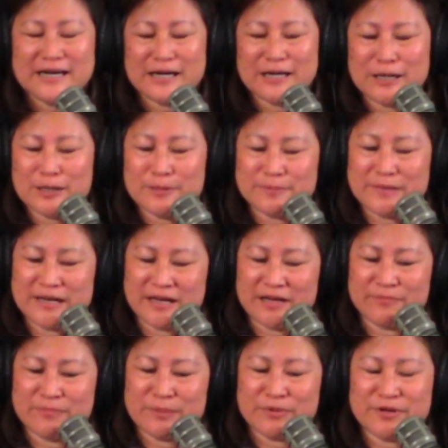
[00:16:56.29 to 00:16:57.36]
And I
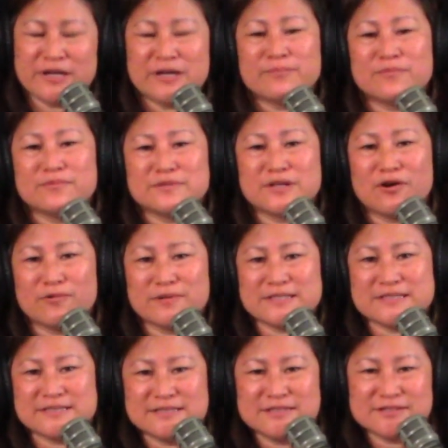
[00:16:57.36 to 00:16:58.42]
remember him
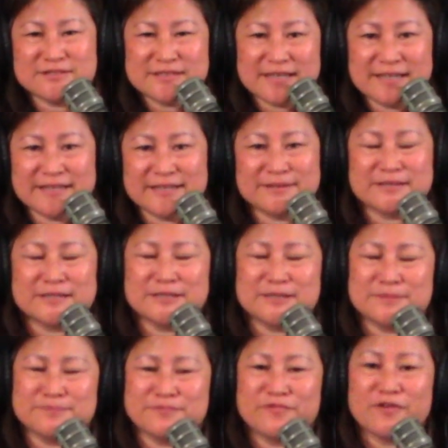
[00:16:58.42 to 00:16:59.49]
always telling
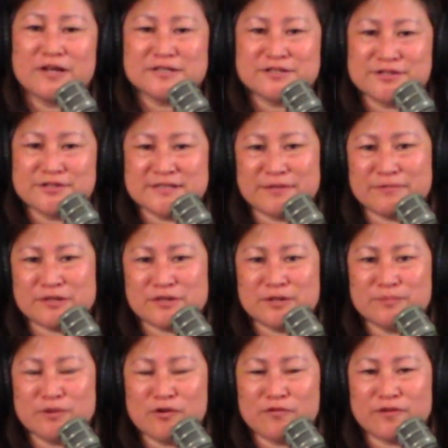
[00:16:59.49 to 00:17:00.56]
volunteers that would
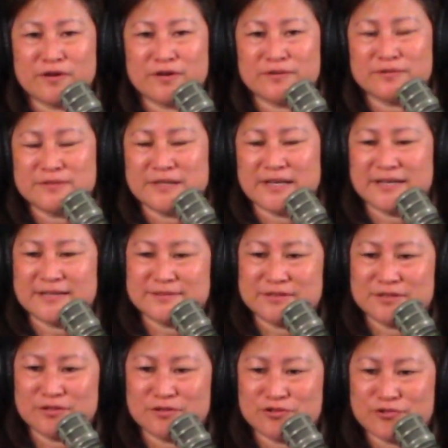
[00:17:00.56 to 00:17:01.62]
come over that,
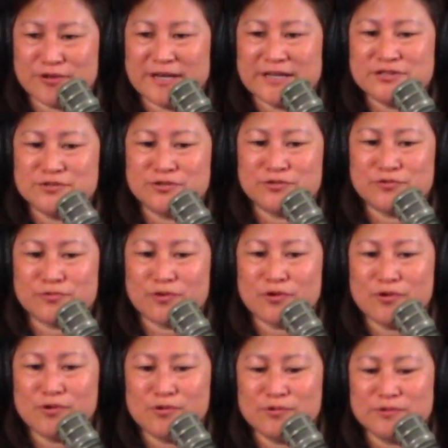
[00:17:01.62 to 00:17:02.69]
trying to
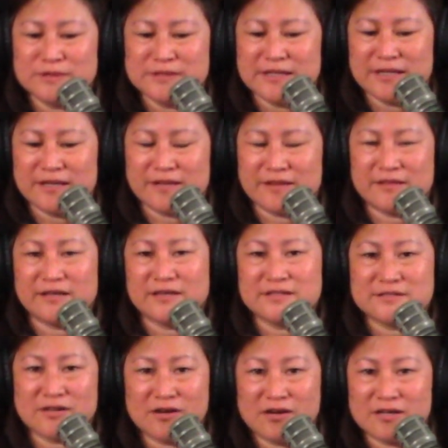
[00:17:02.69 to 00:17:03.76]
grow
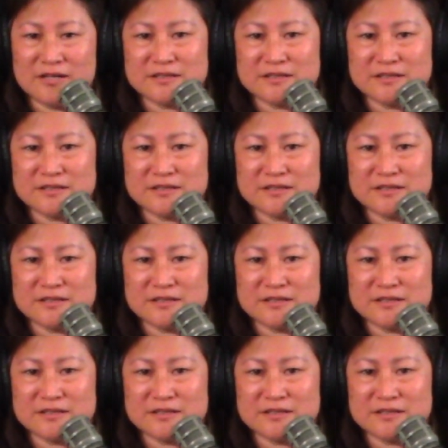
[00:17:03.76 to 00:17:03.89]
things on